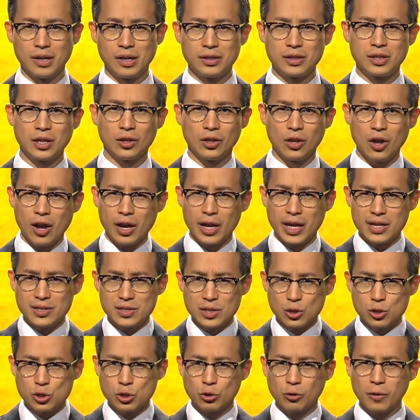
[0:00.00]
The law is
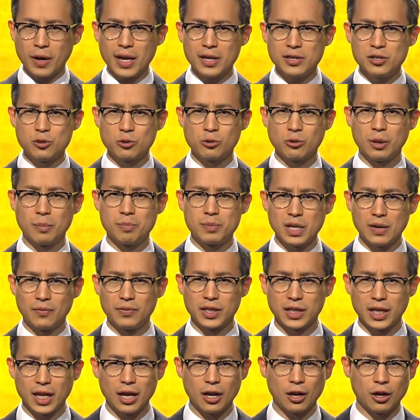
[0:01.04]
a transcript of
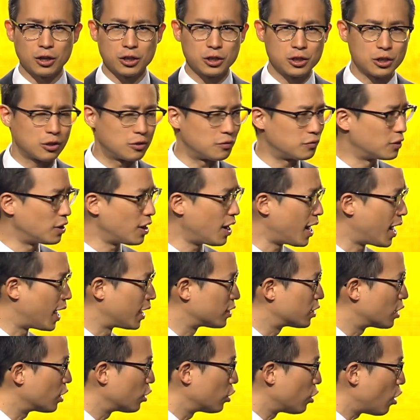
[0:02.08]
the character of
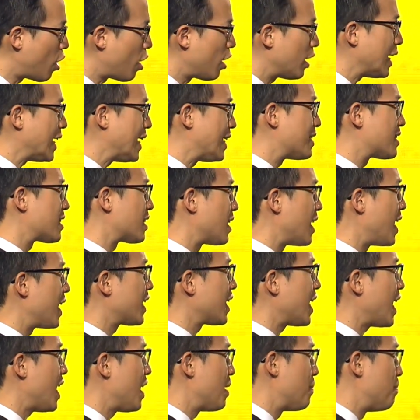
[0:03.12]
God. The law is like a